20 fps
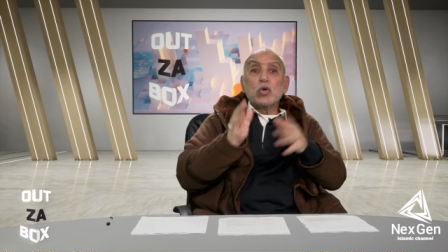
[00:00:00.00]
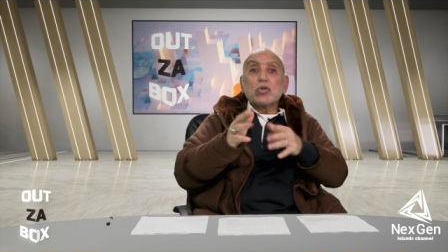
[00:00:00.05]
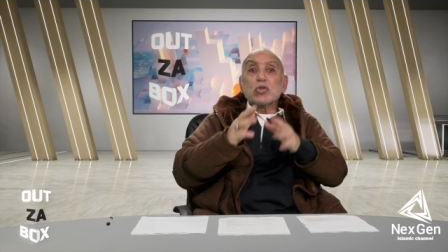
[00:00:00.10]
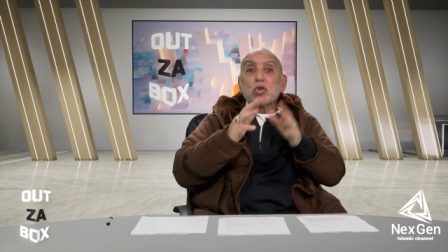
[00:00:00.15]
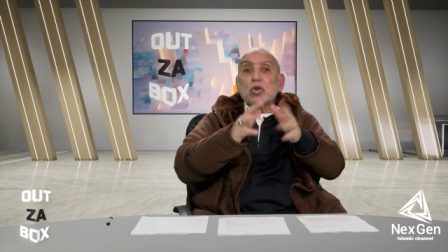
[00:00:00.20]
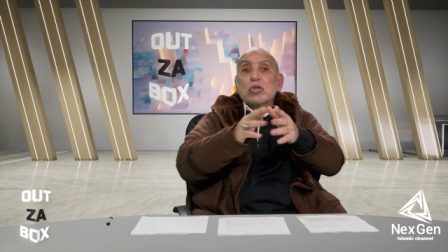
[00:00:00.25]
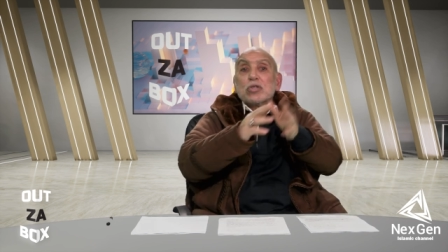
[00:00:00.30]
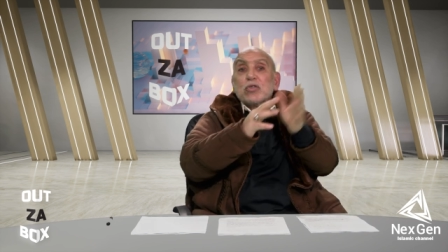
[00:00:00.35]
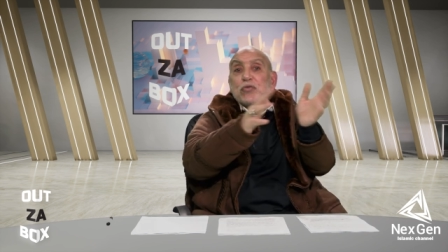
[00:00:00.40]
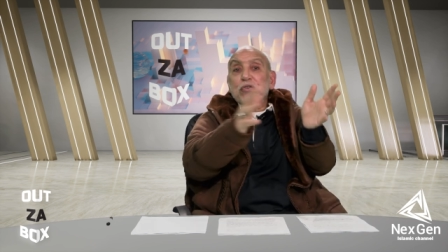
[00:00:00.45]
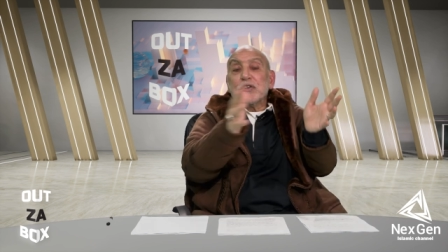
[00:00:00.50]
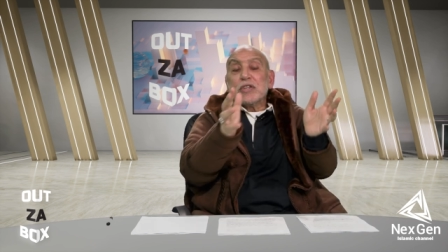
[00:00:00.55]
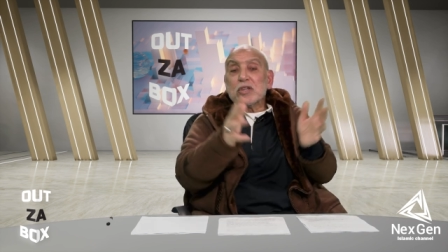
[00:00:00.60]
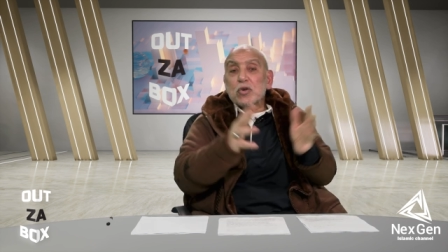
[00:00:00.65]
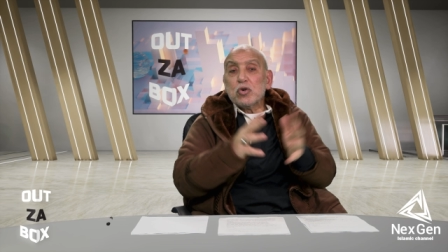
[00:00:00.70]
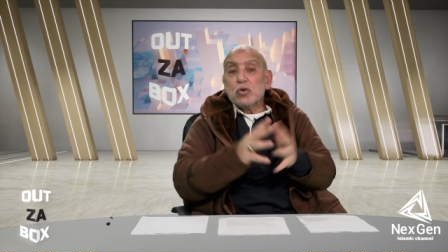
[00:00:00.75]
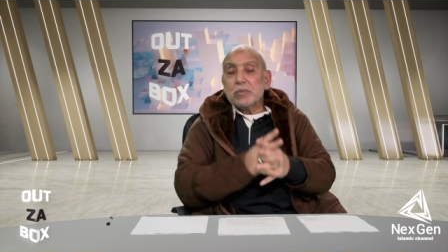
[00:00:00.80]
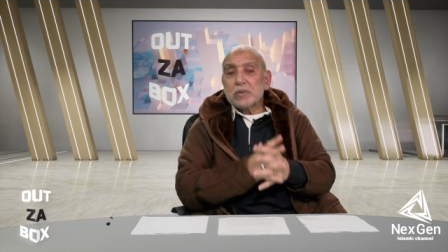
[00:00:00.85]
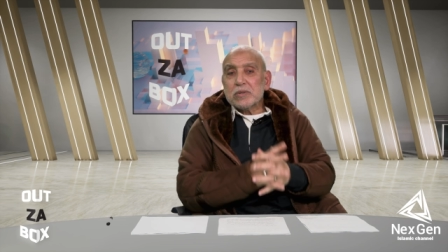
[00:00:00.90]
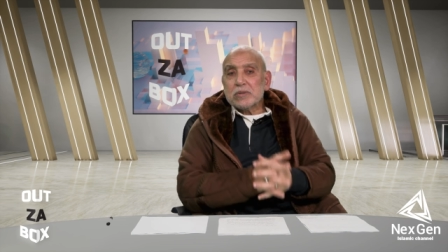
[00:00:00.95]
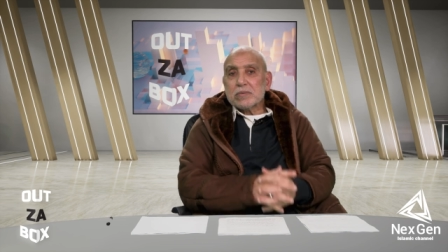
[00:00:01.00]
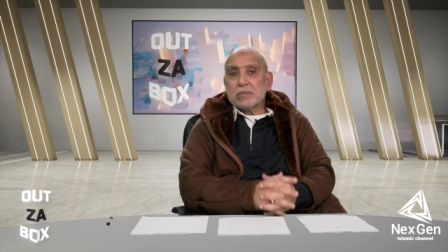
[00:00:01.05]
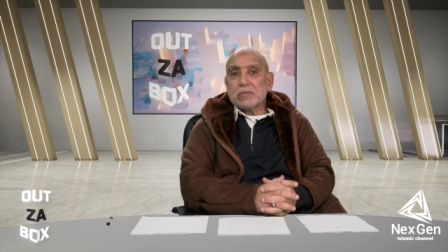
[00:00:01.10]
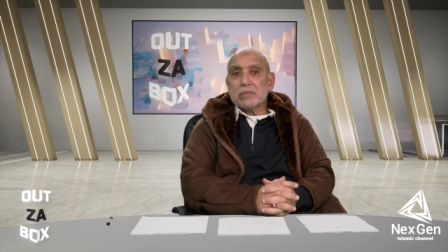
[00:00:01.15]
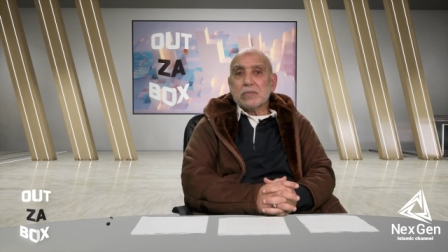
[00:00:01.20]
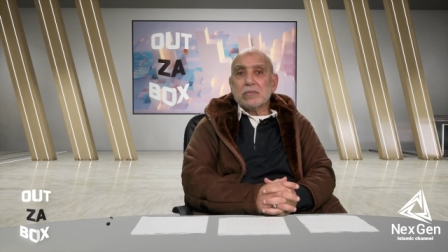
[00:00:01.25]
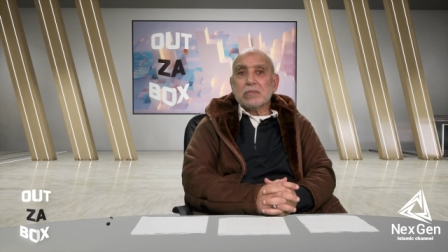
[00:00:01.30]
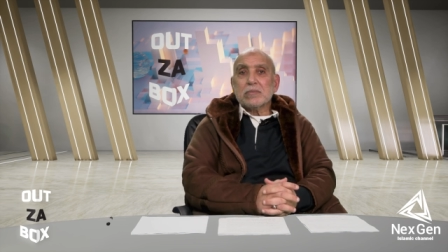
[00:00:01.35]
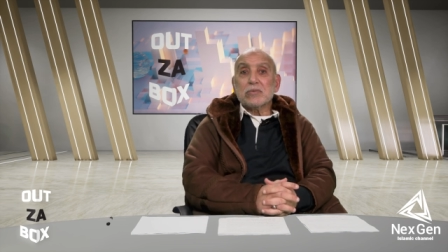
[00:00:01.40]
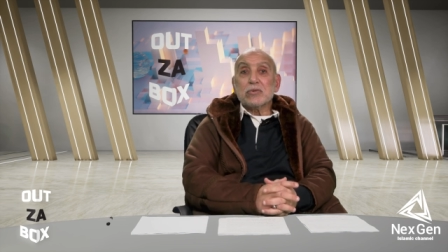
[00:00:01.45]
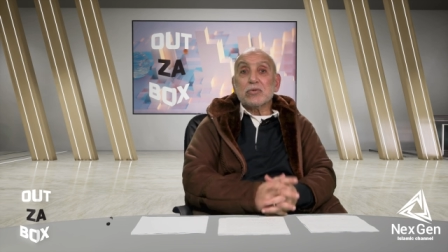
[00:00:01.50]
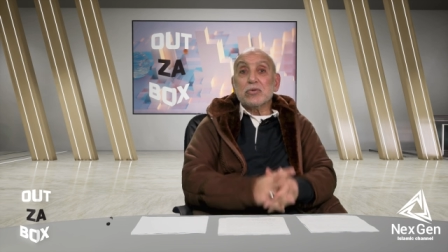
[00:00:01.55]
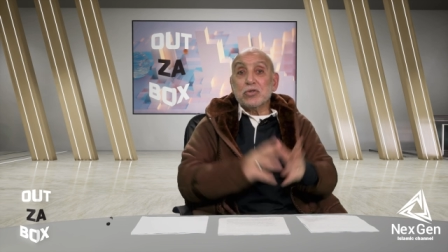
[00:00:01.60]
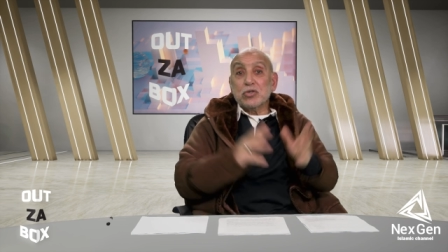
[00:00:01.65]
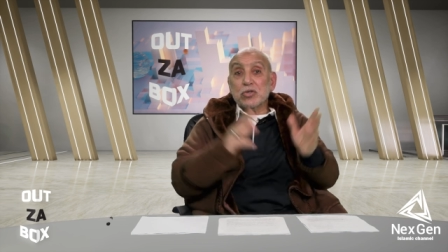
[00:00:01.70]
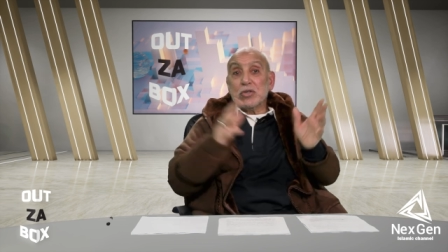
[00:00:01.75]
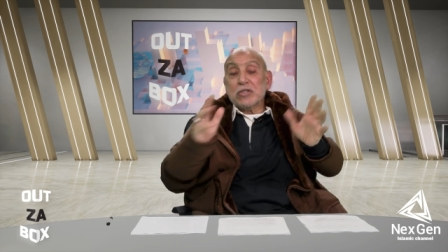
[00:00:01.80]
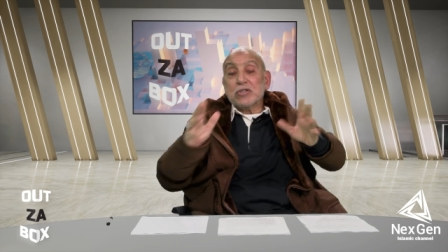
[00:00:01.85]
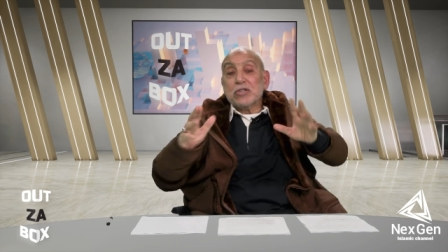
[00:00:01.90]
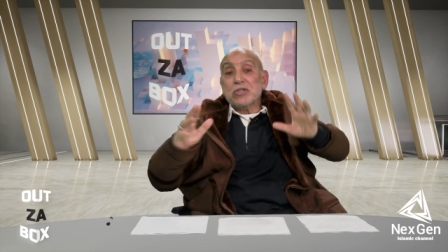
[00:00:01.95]
Who is going to feed the woman?
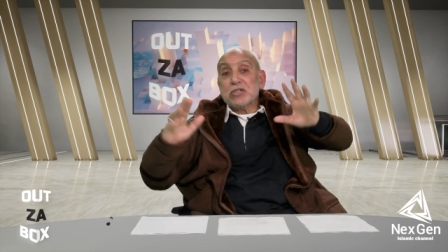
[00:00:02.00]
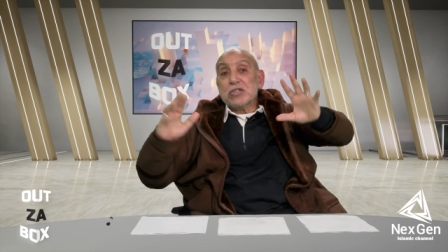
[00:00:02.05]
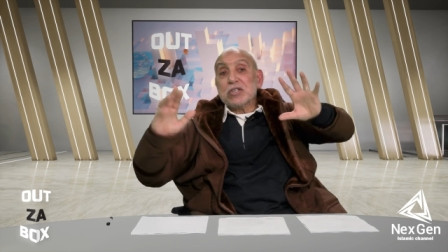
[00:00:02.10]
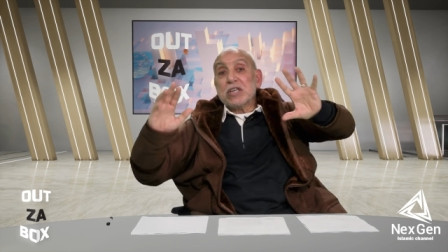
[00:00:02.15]
So the United